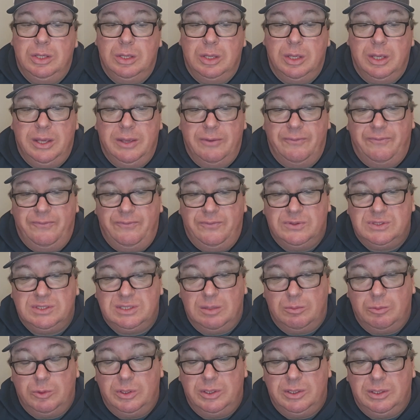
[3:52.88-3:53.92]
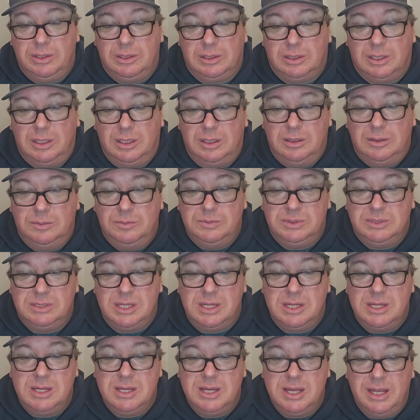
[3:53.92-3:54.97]
If someone comes
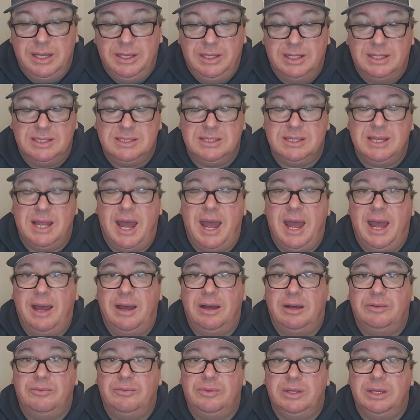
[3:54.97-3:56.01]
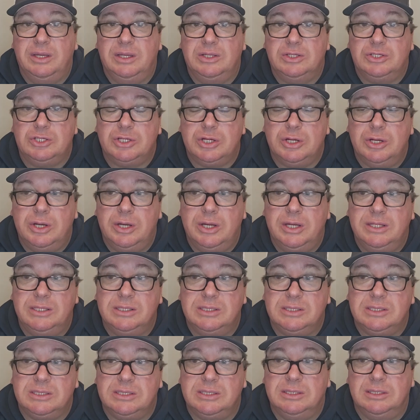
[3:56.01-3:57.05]
and doesn't have
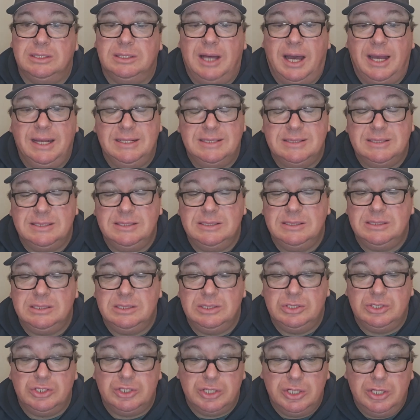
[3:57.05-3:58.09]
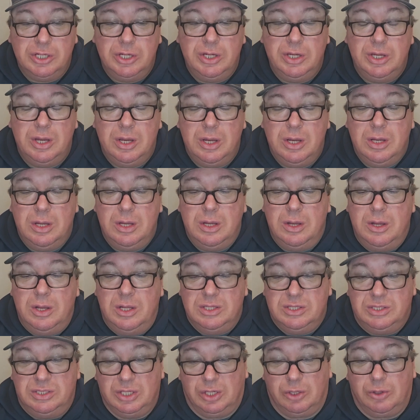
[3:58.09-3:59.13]
insurance and license insured
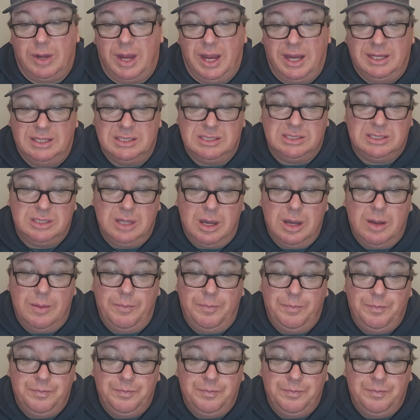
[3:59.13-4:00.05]
to grind a stump,